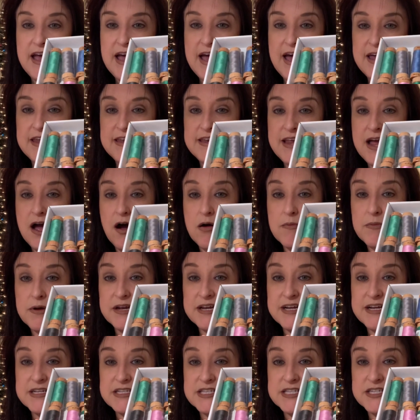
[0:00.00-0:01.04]
And now I'm going
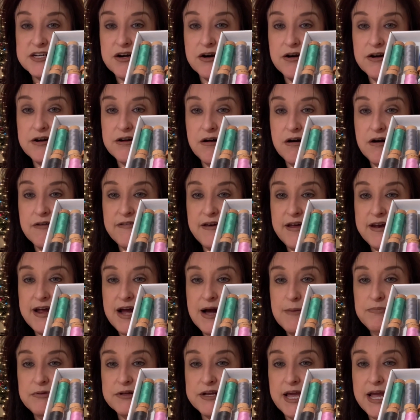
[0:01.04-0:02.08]
to get started on that
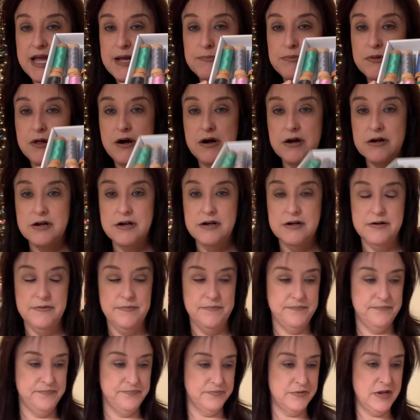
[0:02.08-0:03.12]
applique block
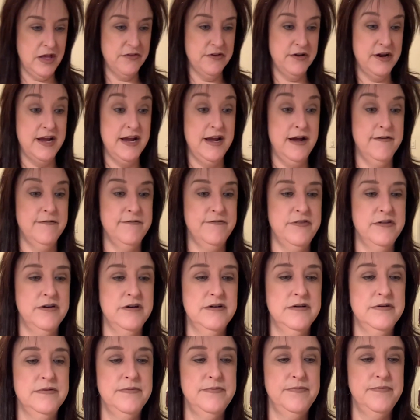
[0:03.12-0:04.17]
now that I have
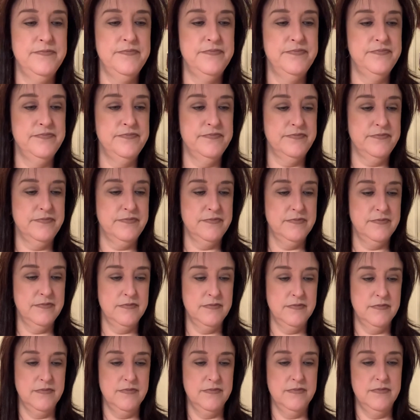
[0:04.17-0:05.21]
the
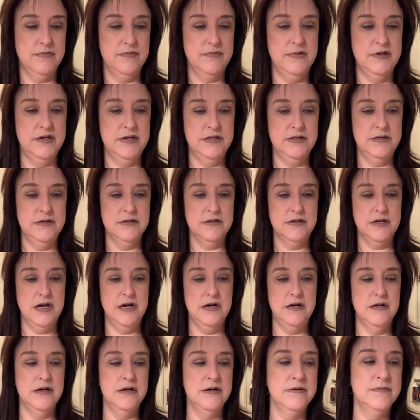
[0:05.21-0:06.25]
the
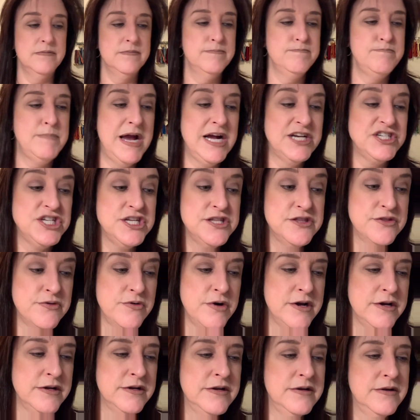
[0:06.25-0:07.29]
um, matching
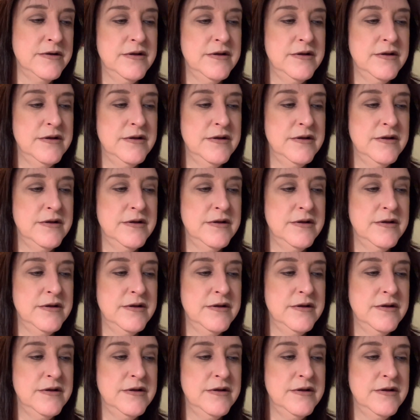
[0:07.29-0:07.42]
thread.